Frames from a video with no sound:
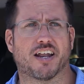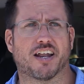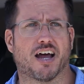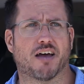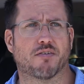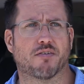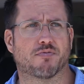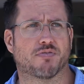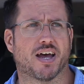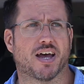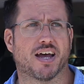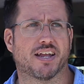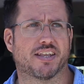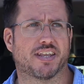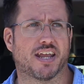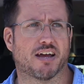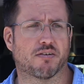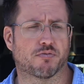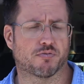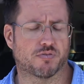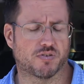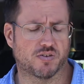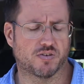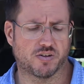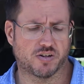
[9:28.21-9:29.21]
I've had that
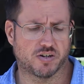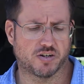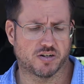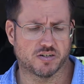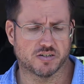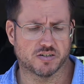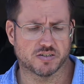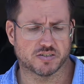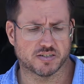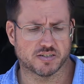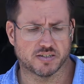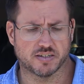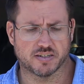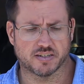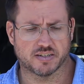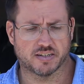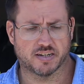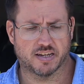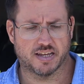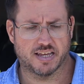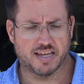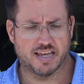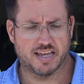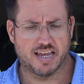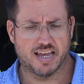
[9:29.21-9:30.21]
for years, and
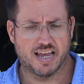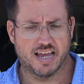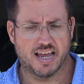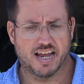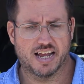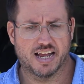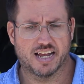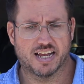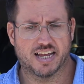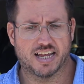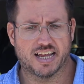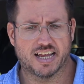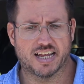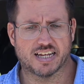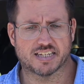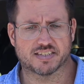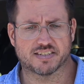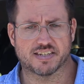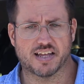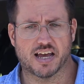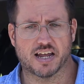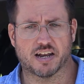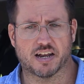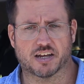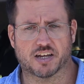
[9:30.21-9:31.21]
it's
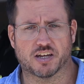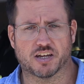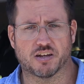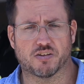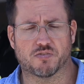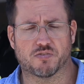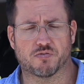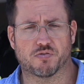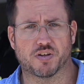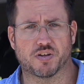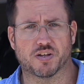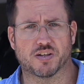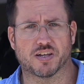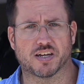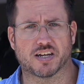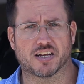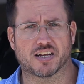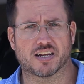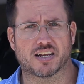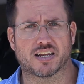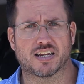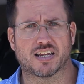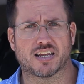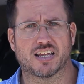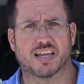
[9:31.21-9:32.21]
not a good
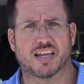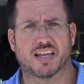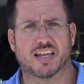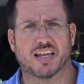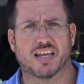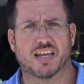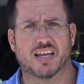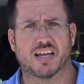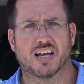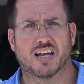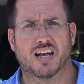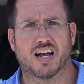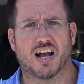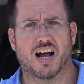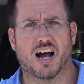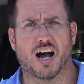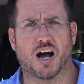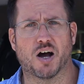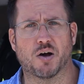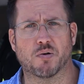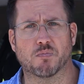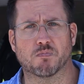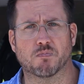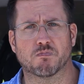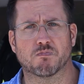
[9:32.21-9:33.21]
feeling
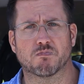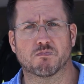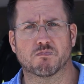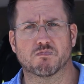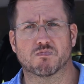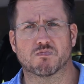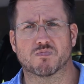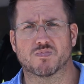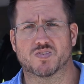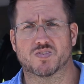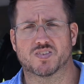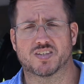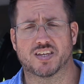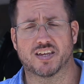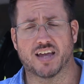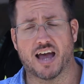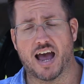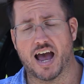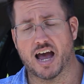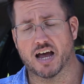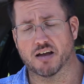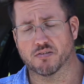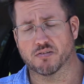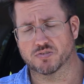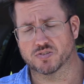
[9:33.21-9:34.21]
to
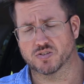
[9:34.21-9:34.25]
have.